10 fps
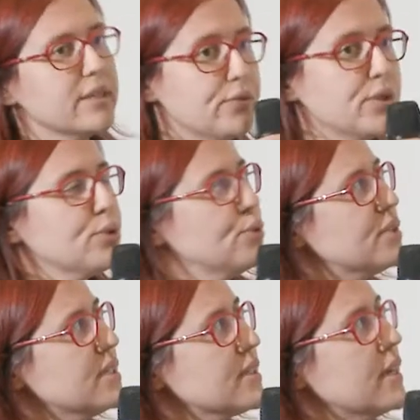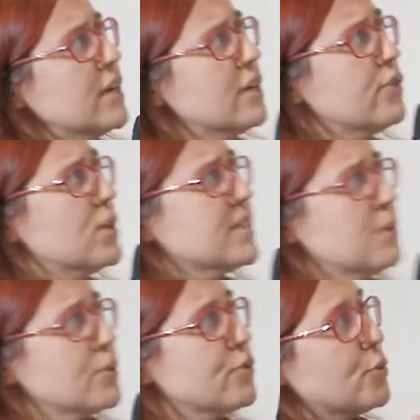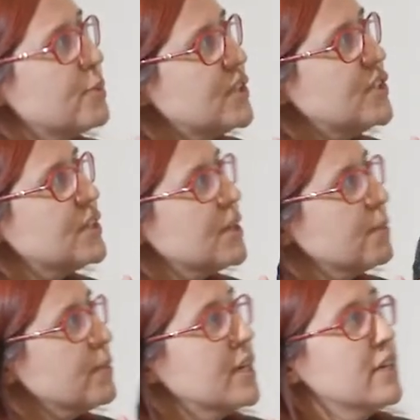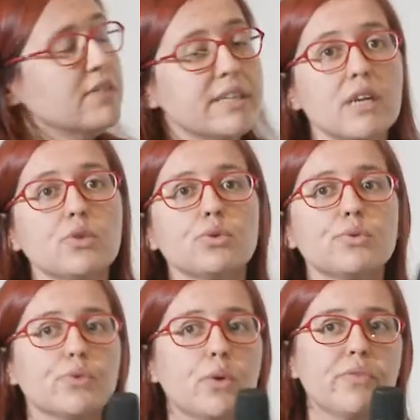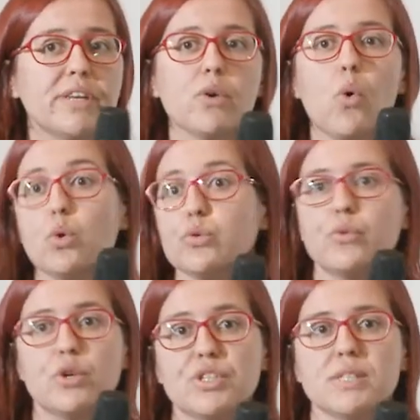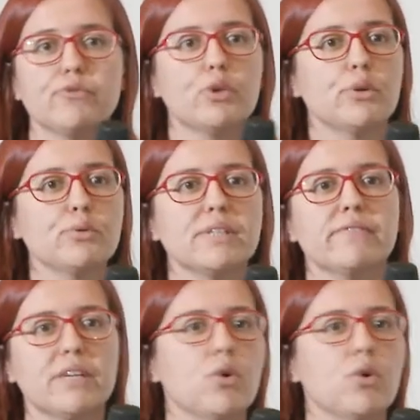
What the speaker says: different uses. For example, for pgdump, we can use from very old versions. If you are using very